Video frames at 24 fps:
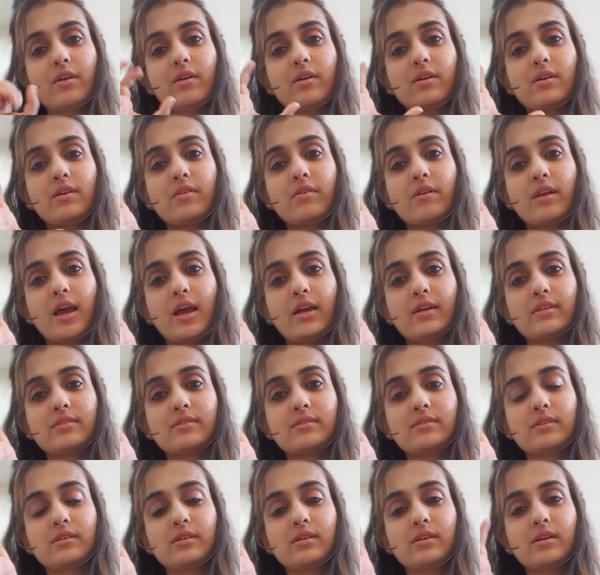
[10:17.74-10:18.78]
relax
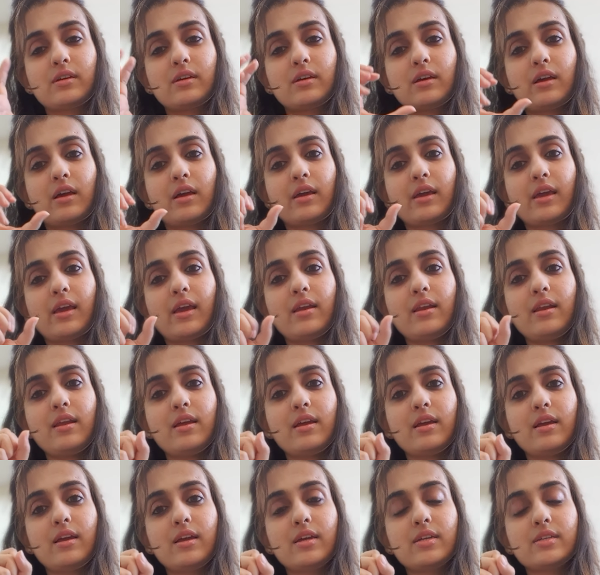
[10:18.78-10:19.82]
again
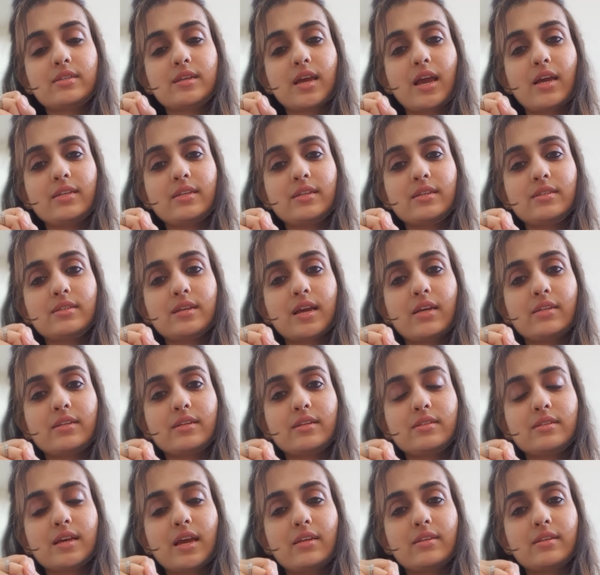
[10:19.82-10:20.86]
tighten tighten
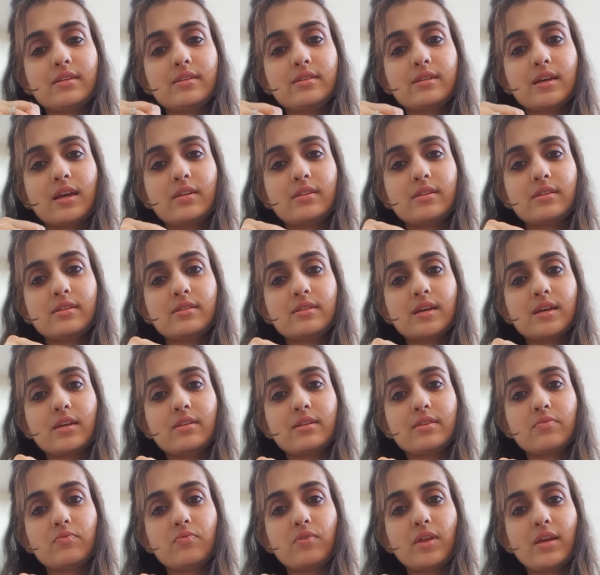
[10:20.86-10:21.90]
tighten tighten
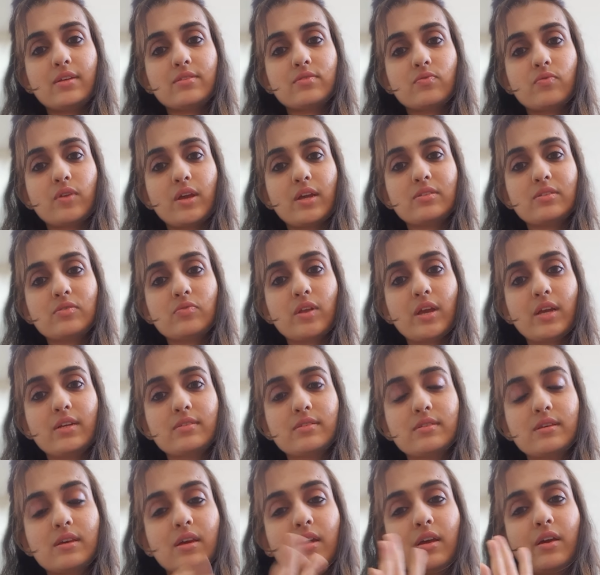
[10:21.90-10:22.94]
tighten flex flex flex
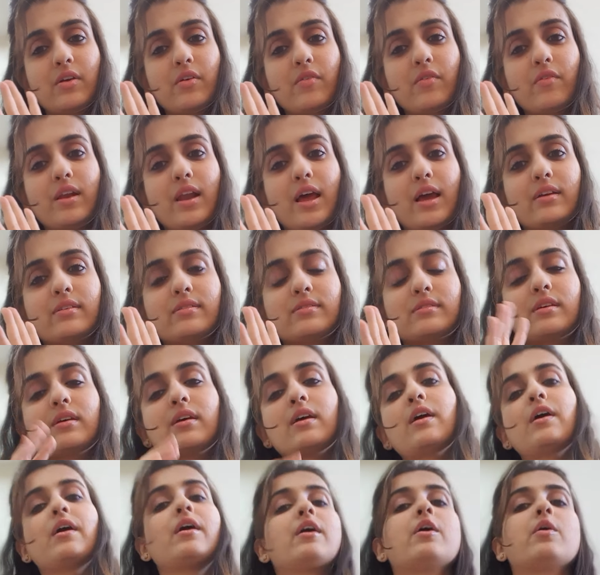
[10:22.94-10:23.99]
relax
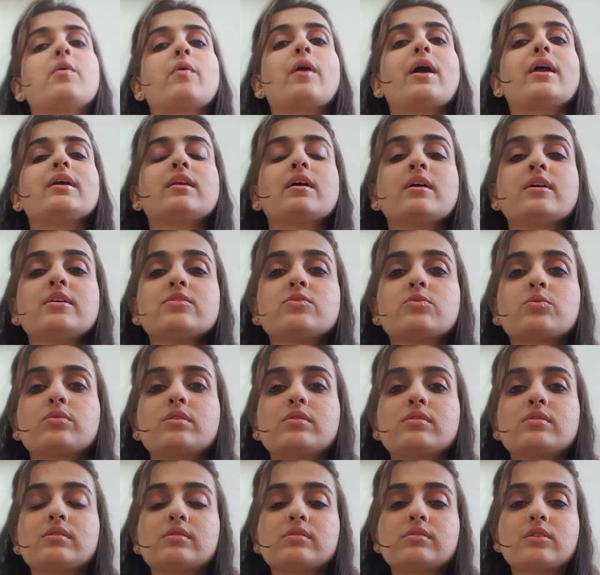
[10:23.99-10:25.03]
right so
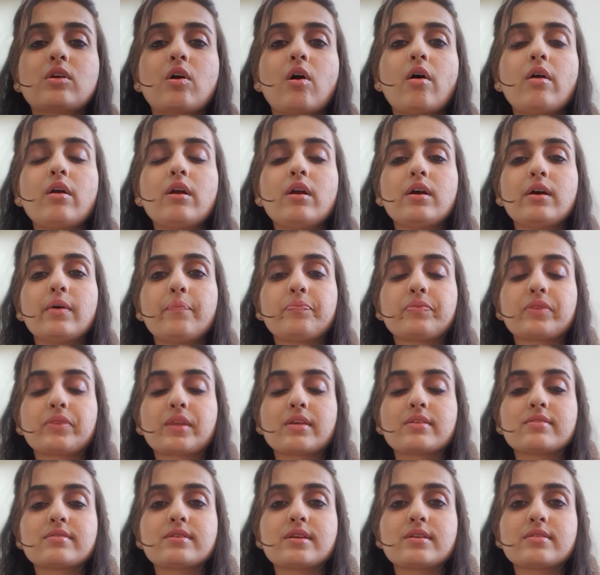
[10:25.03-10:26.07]
this is your
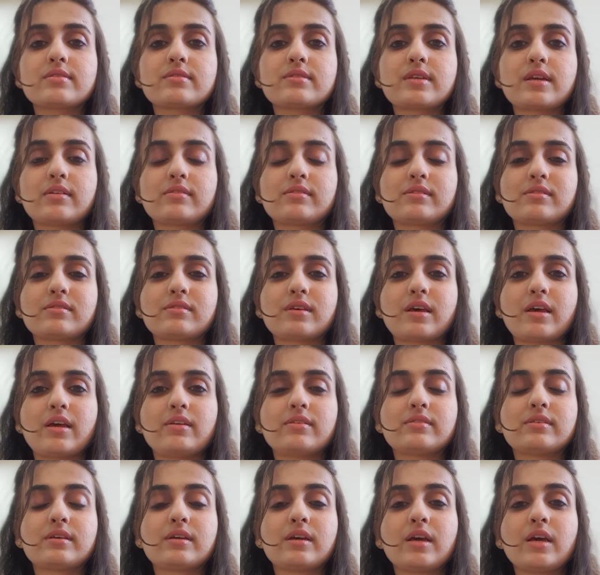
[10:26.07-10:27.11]
sixth
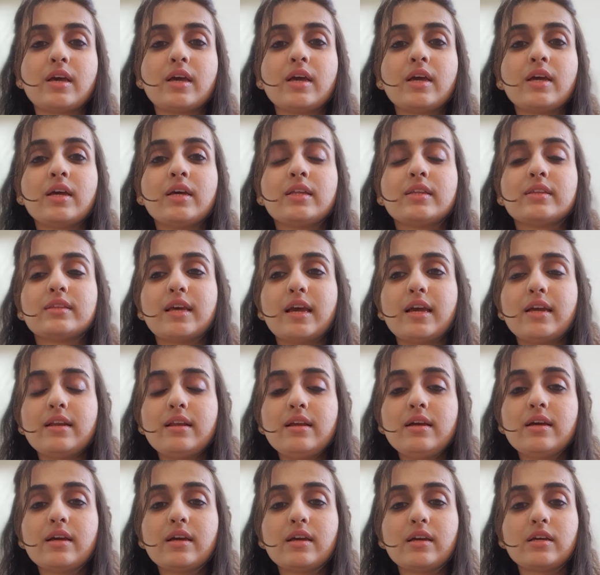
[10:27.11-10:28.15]
exercise then
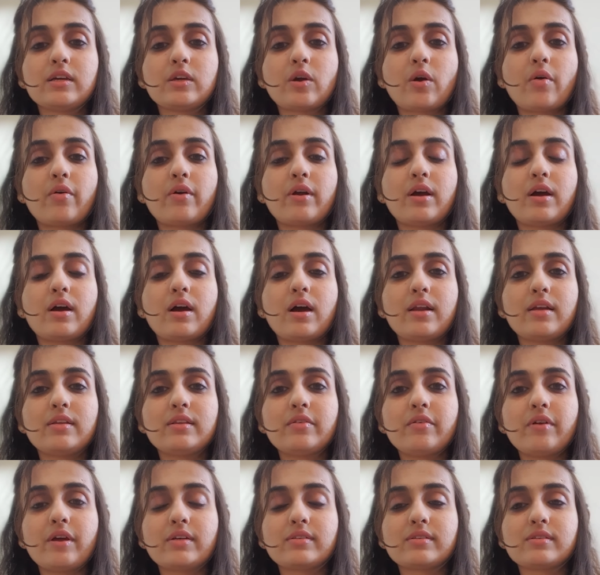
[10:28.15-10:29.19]
your
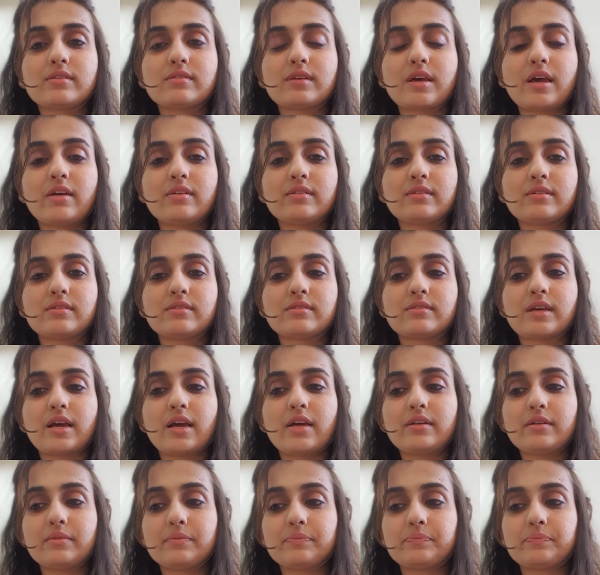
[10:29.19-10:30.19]
another exercise is that